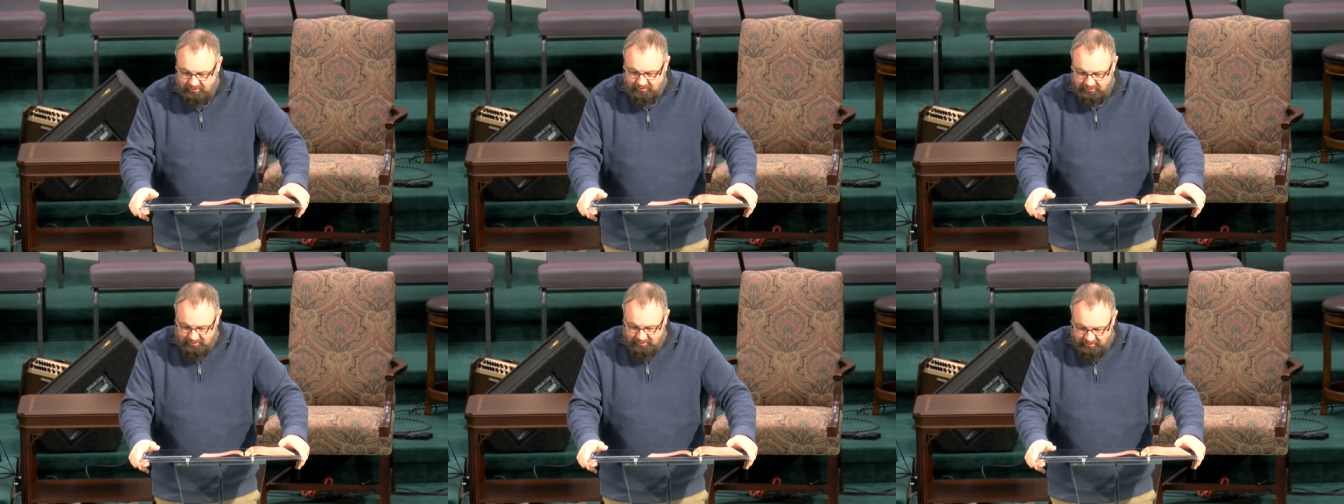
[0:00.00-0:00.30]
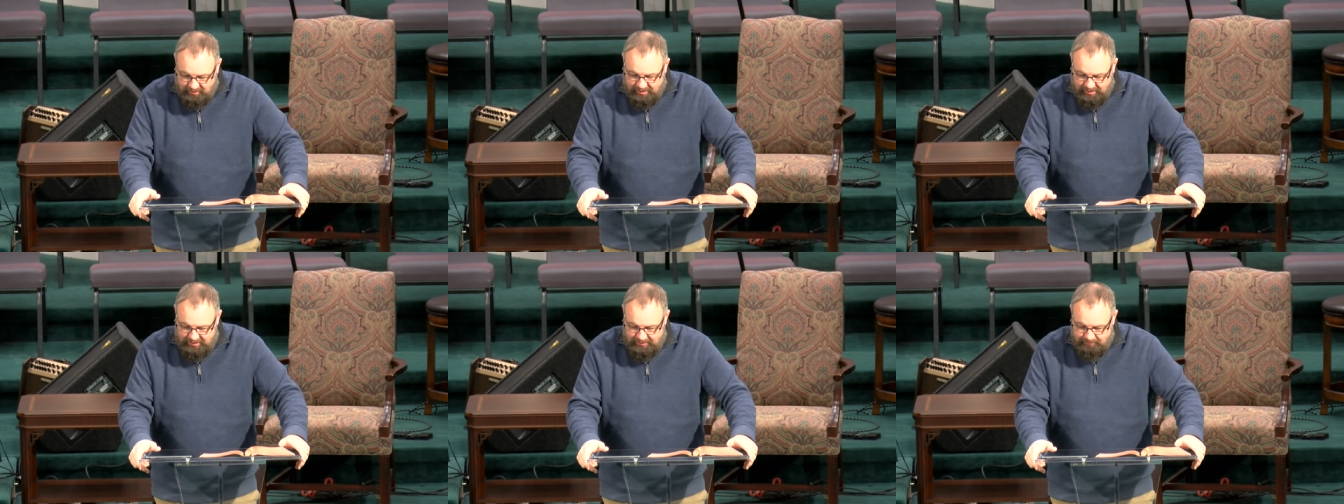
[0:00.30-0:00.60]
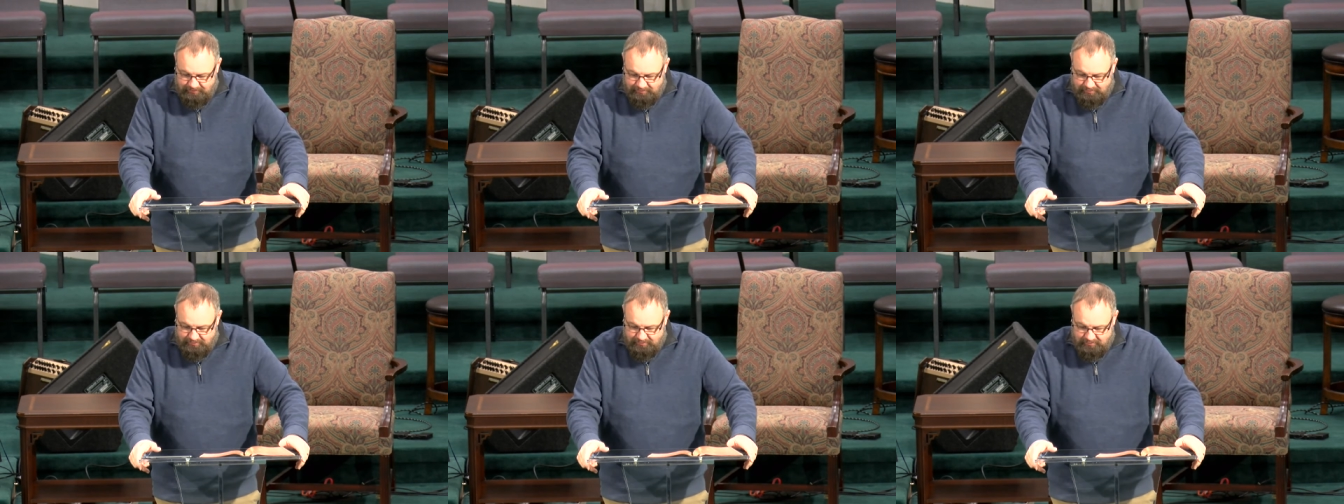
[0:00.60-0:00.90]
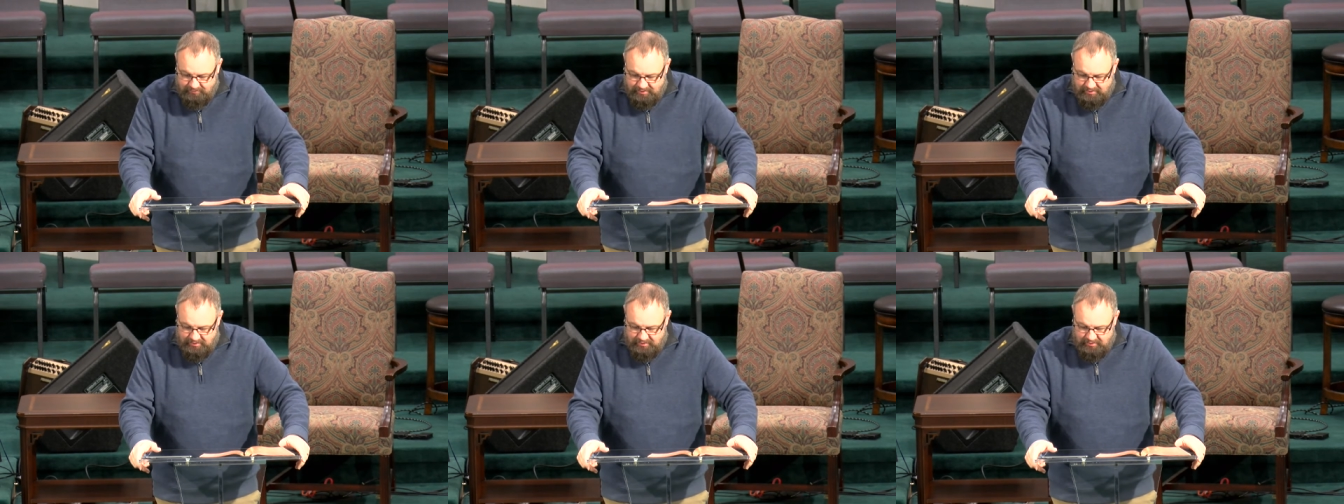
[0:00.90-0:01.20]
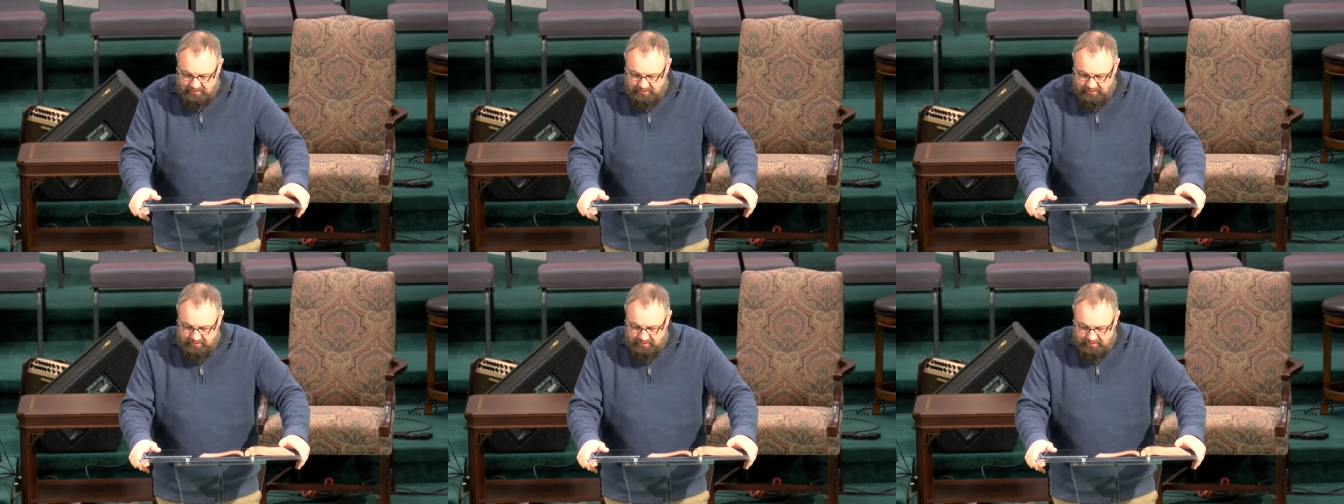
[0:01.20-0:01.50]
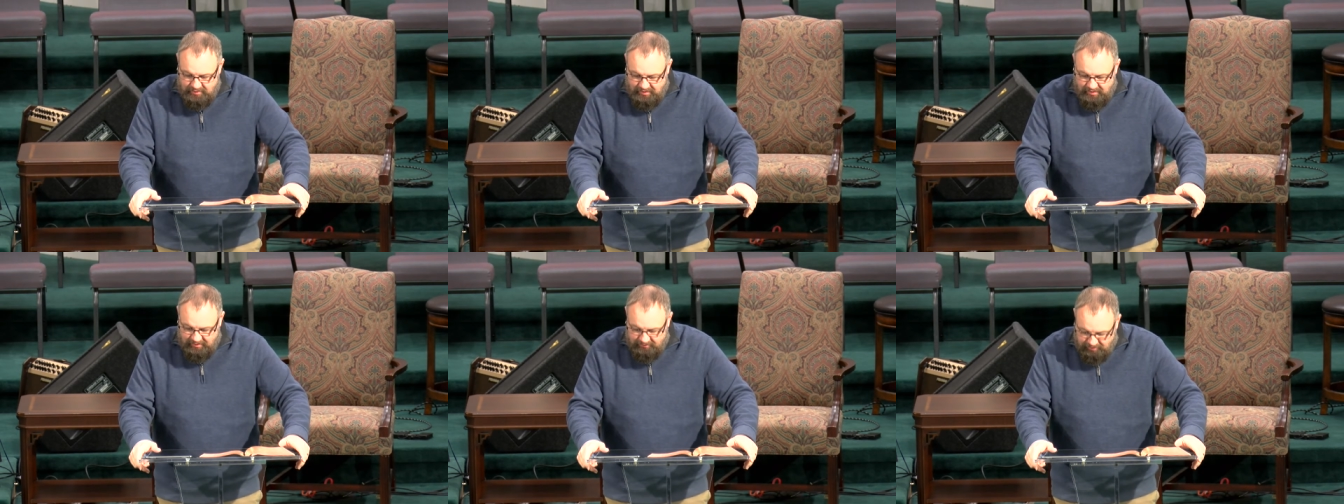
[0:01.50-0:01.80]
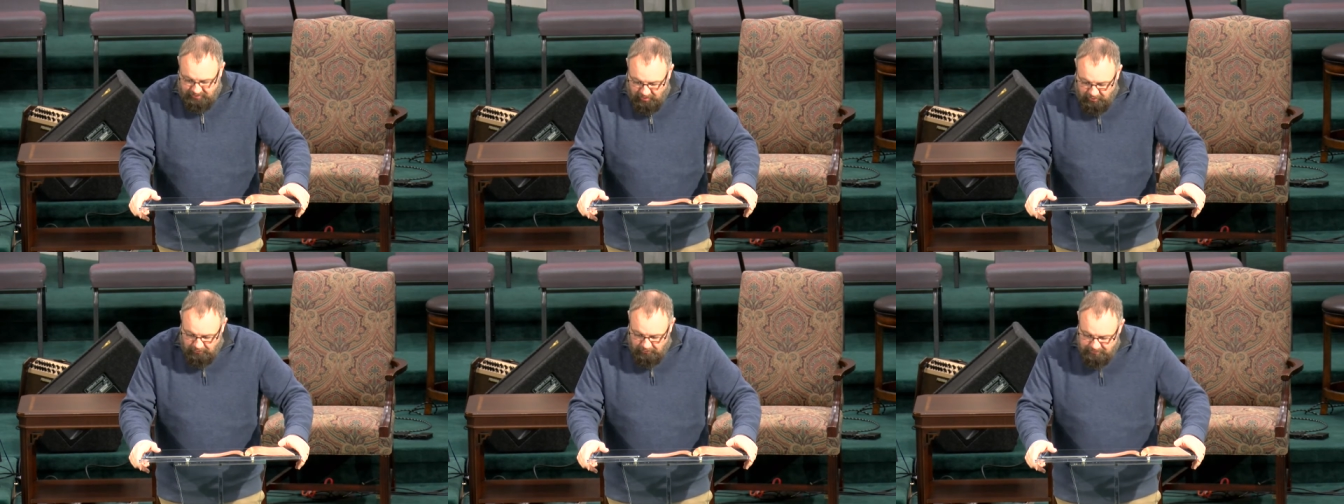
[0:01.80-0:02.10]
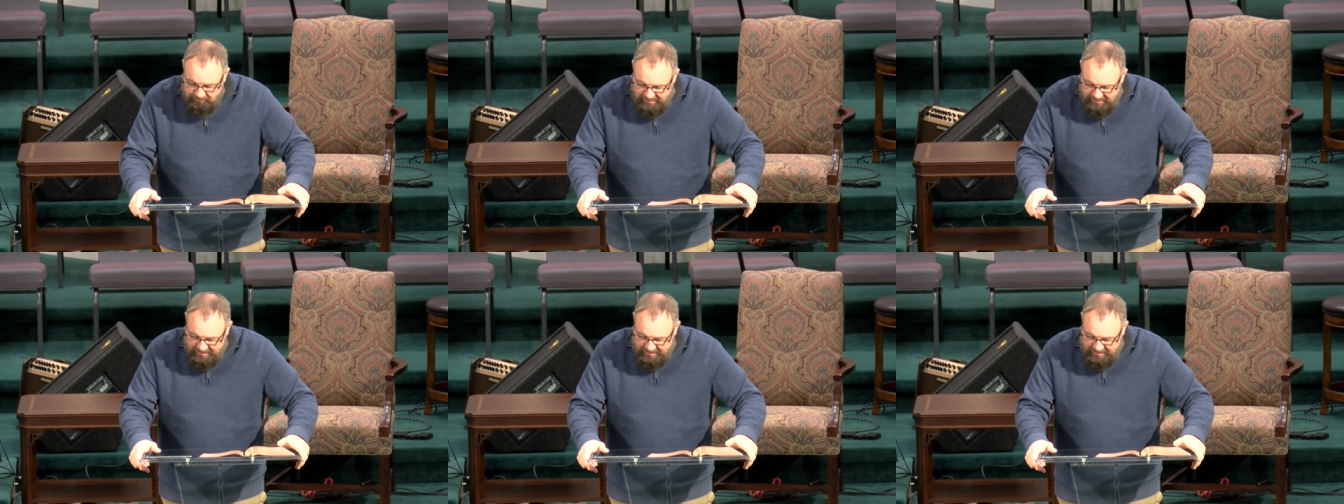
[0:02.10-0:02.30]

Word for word: tonight. And so,